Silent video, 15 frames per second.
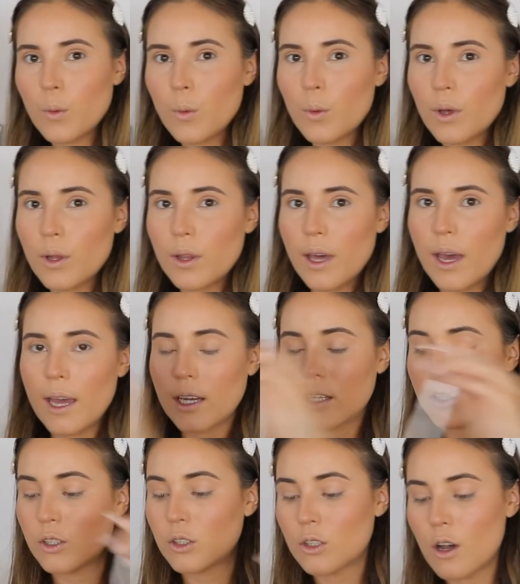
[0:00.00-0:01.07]
with a
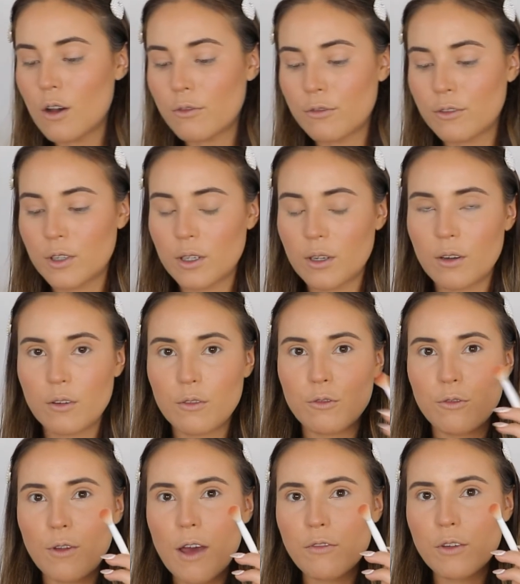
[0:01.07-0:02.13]
soft
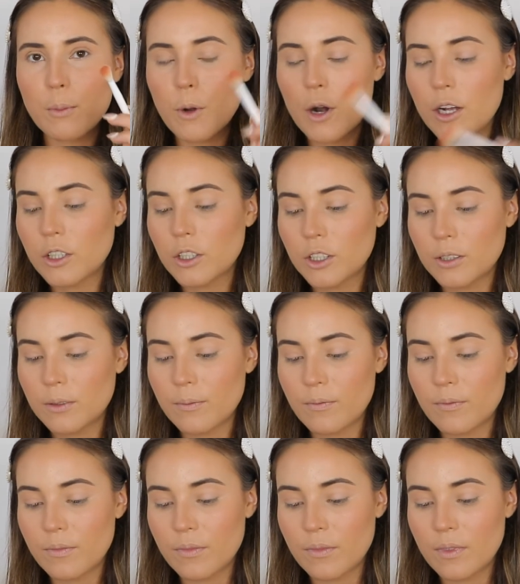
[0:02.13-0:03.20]
fluffy brush,
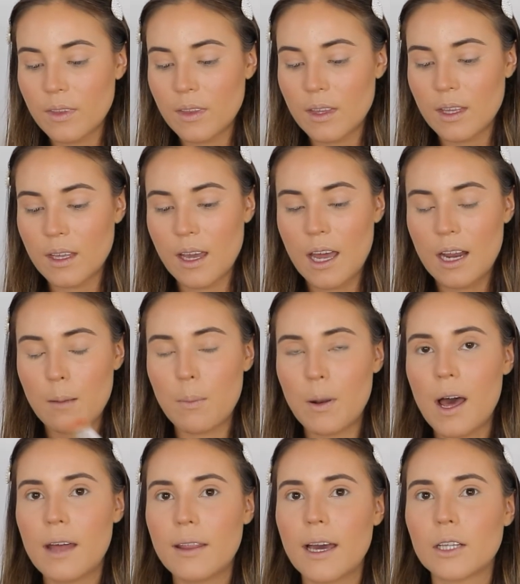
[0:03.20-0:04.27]
and
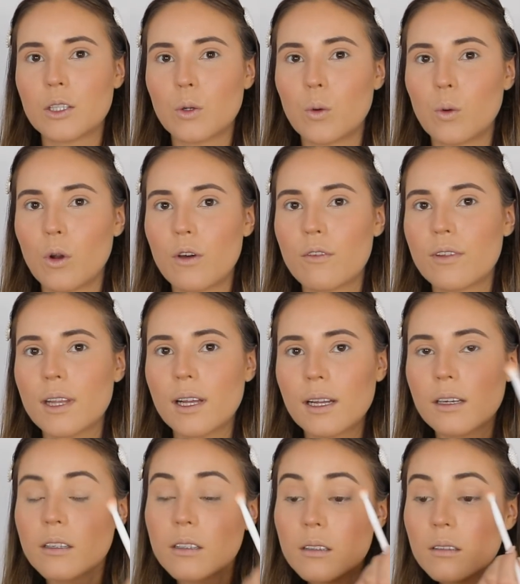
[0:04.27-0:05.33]
apply that all over the
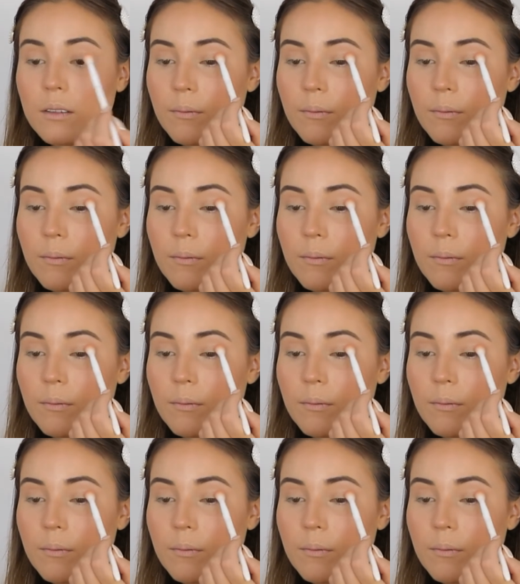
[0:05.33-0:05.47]
lid.